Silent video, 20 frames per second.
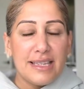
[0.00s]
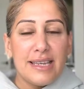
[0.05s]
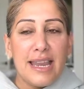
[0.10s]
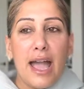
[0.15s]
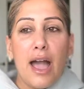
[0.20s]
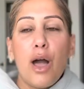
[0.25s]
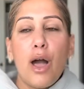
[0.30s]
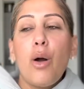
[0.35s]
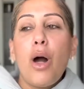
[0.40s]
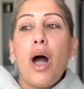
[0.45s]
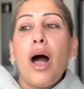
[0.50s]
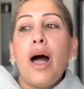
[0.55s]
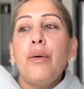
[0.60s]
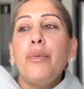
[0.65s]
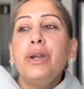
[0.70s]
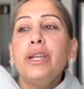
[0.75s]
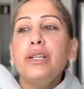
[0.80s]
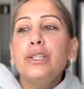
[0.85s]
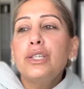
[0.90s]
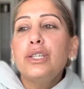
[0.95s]
Now, I
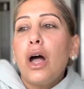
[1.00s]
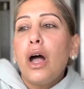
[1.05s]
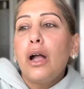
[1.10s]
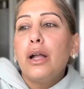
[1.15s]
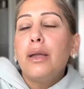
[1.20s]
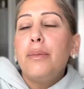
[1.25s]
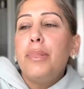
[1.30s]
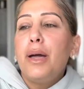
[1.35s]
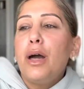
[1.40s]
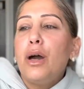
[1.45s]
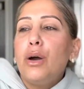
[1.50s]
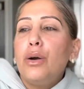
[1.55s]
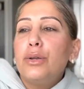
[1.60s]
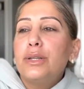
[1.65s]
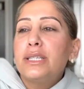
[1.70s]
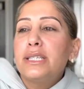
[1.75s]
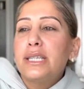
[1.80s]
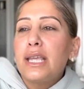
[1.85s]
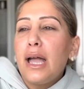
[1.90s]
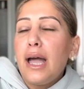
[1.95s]
want to talk
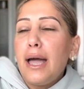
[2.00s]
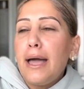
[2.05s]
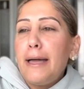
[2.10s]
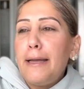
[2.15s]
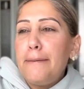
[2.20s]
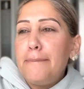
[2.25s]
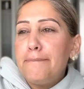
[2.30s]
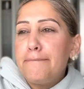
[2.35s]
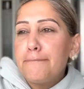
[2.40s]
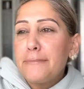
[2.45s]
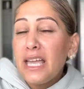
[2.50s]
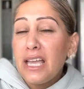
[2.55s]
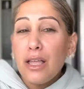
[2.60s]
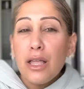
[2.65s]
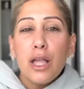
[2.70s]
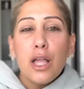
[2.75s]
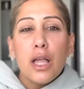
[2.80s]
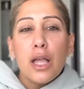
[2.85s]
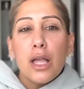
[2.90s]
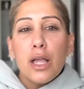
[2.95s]
about
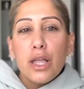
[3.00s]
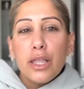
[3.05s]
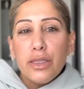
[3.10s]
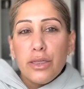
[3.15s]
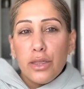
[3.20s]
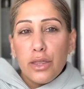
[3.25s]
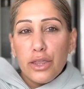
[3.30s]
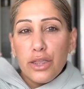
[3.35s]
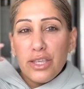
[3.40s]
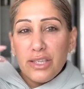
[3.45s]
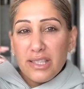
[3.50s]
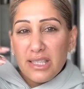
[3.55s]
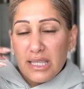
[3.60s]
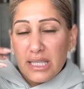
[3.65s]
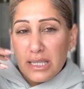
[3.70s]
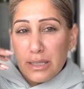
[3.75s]
this